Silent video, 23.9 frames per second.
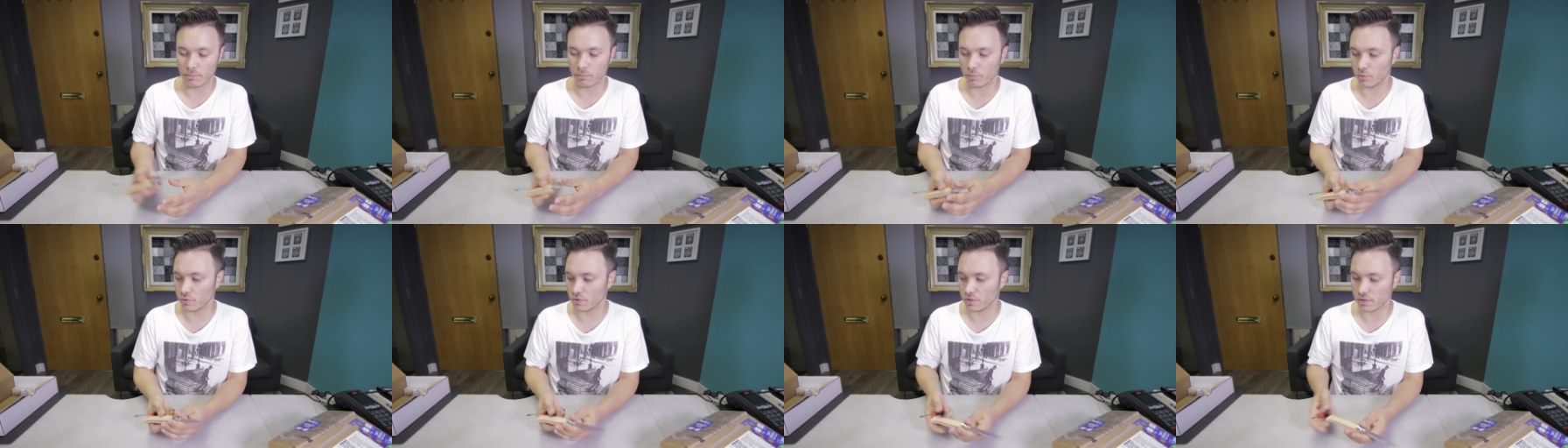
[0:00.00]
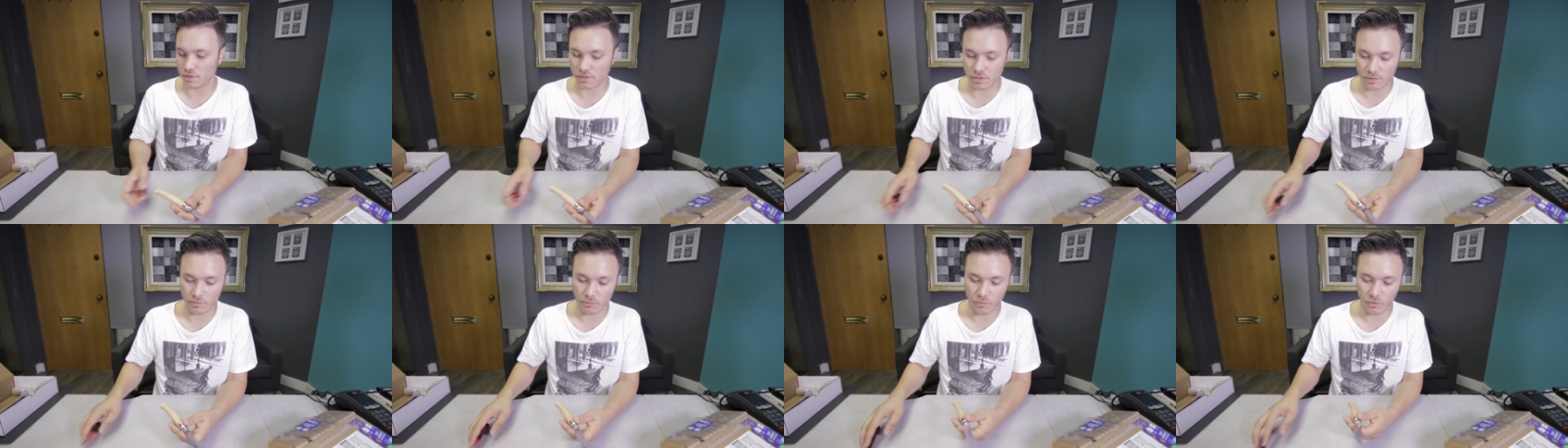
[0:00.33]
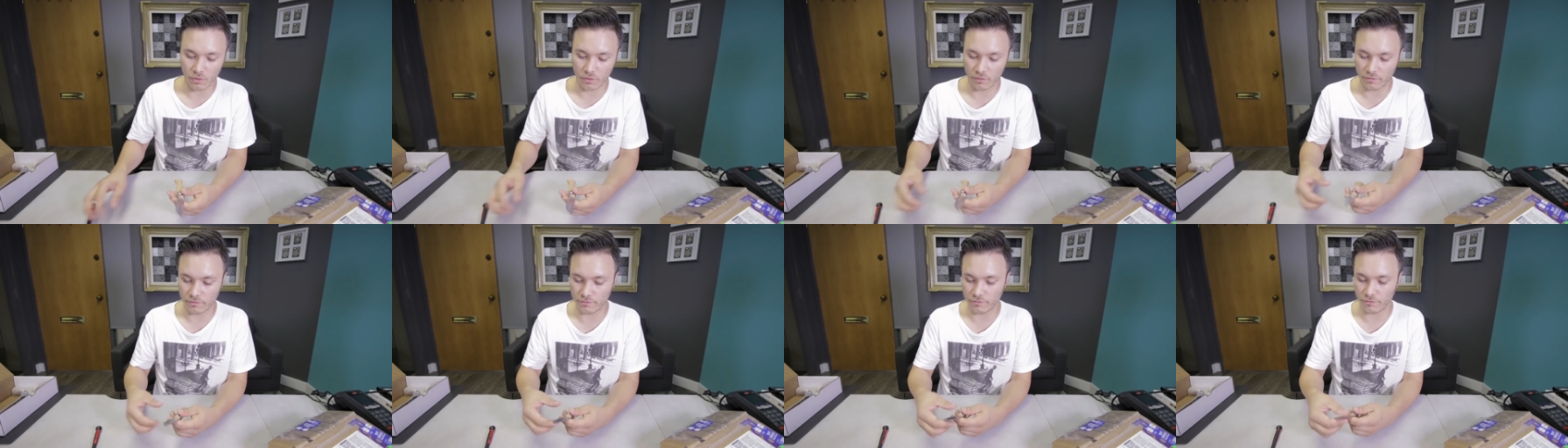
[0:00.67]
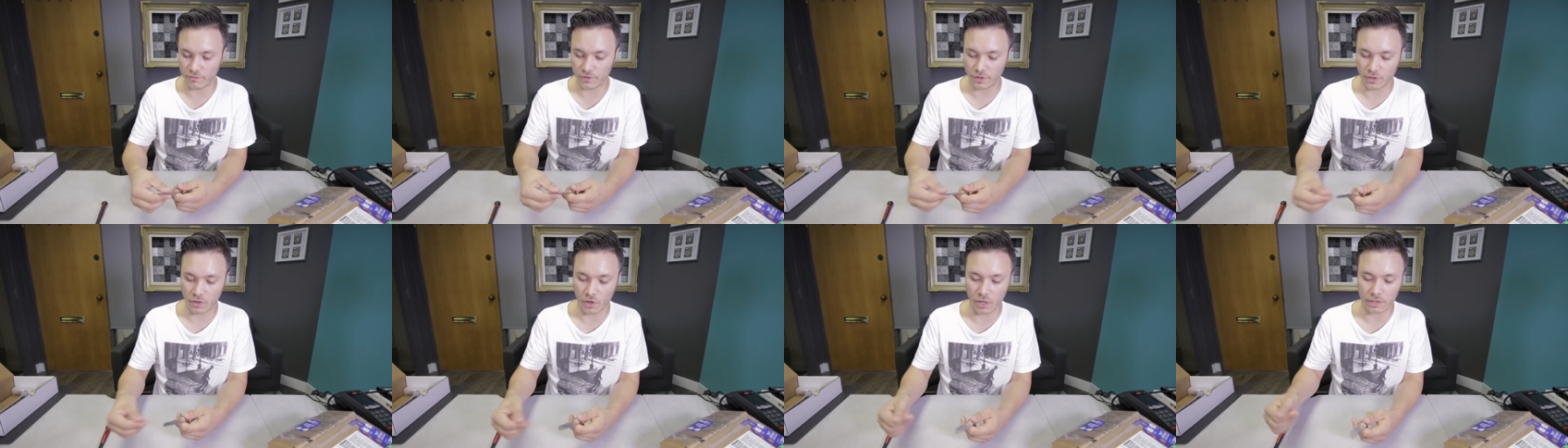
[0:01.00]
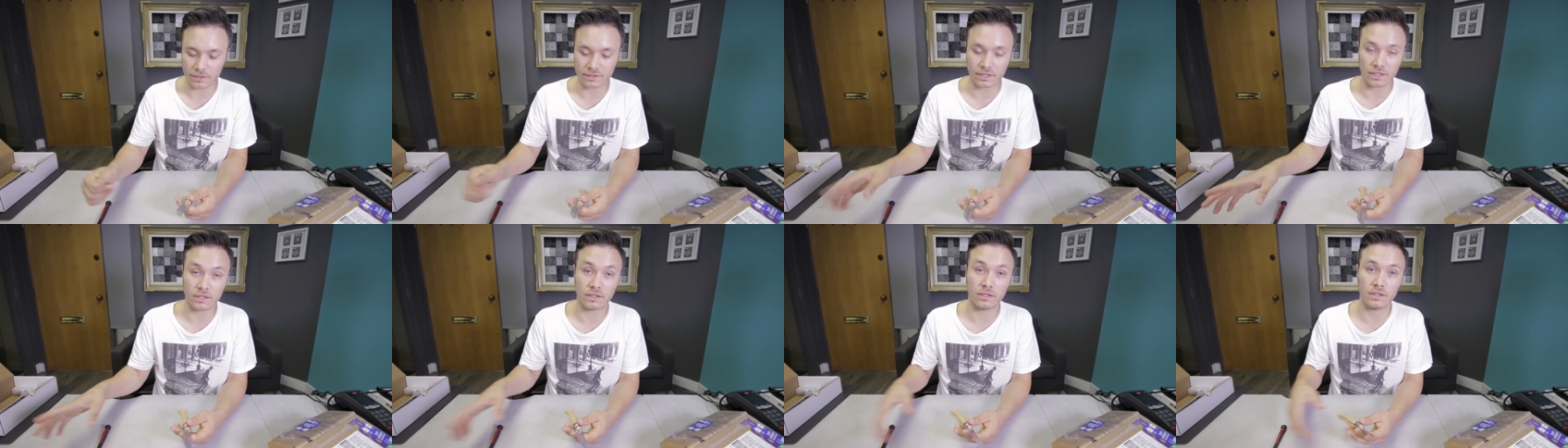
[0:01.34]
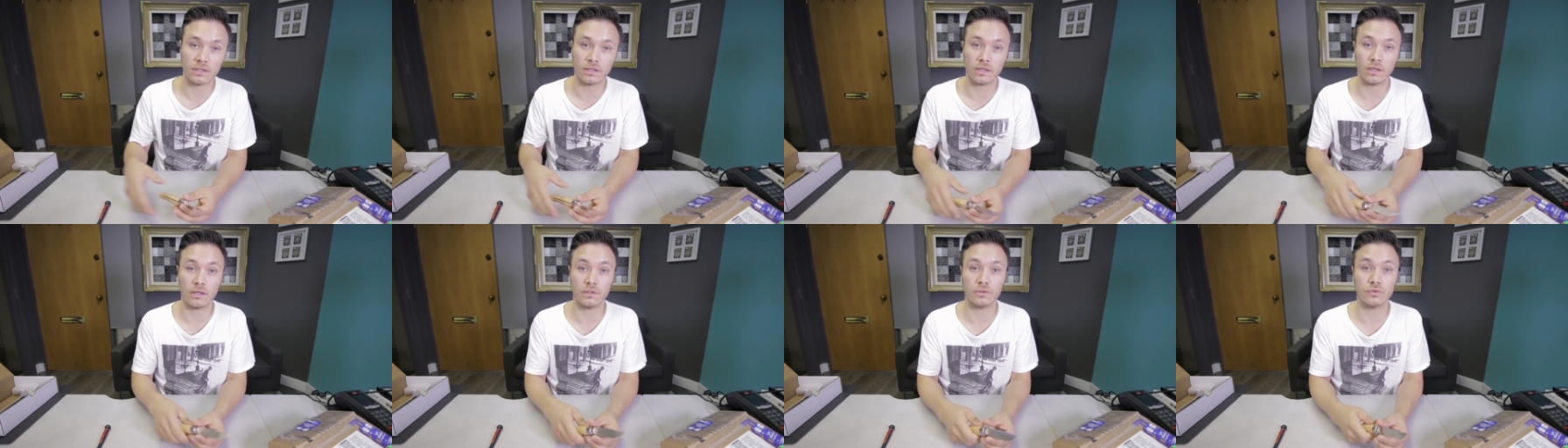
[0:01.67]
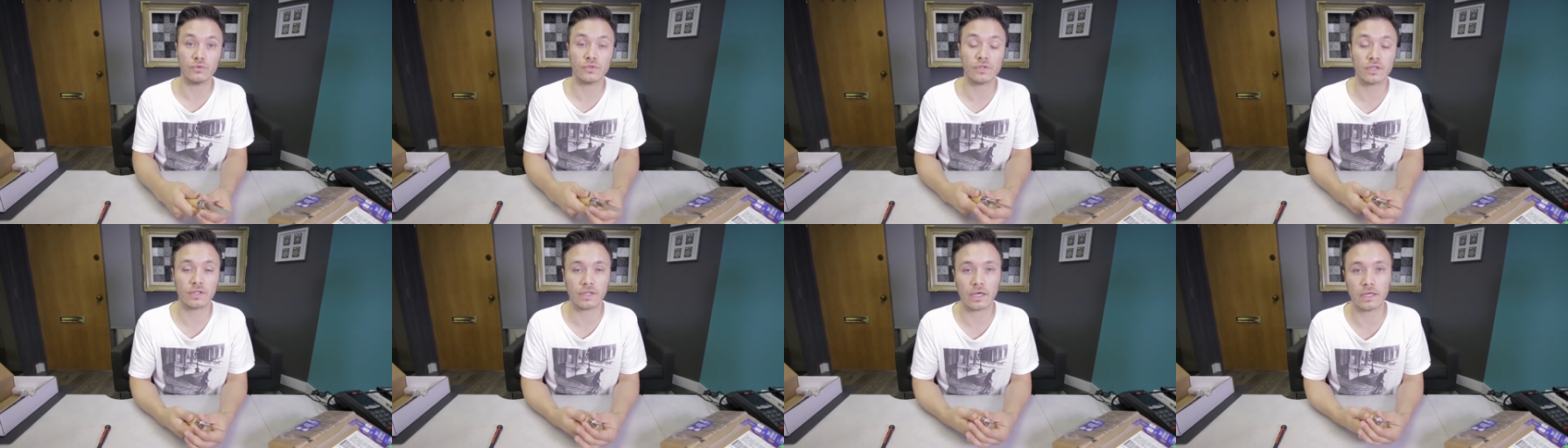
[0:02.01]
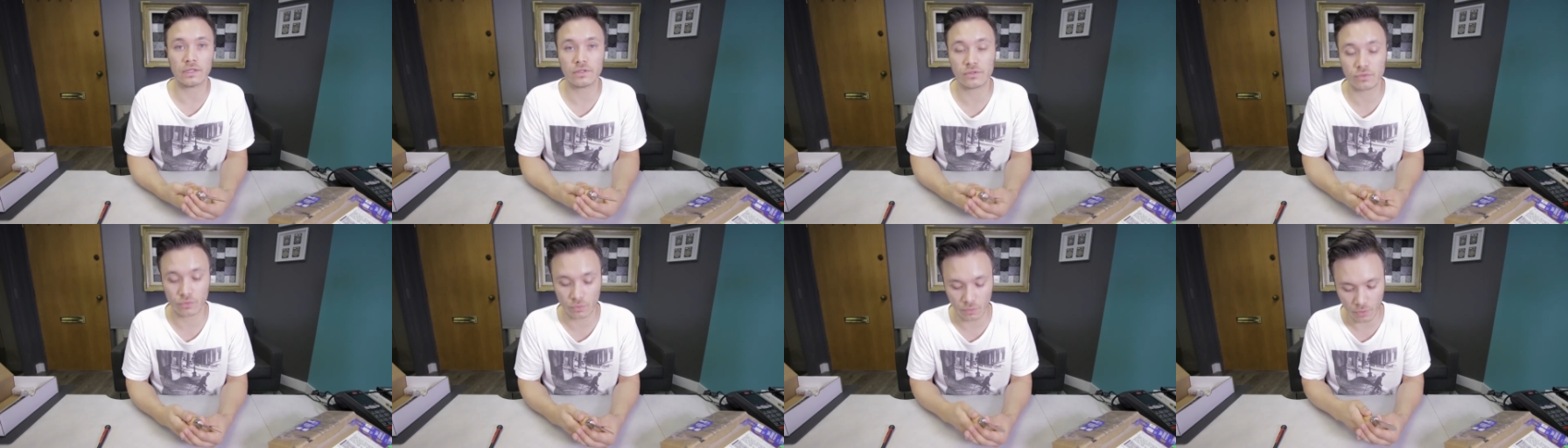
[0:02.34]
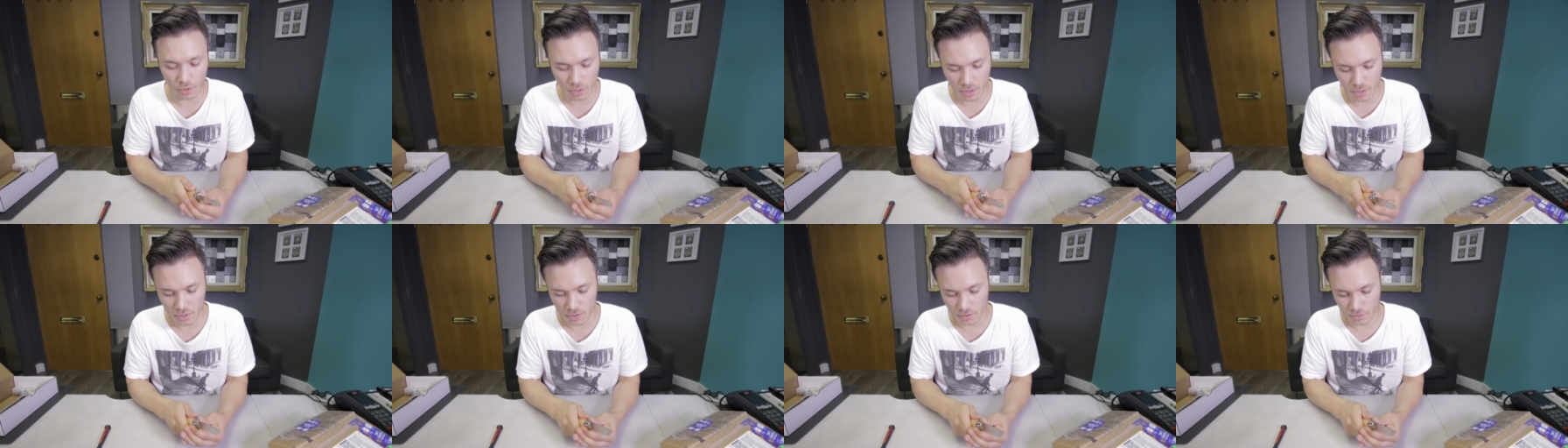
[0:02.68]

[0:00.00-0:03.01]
posting some more of the content uh, using that tool,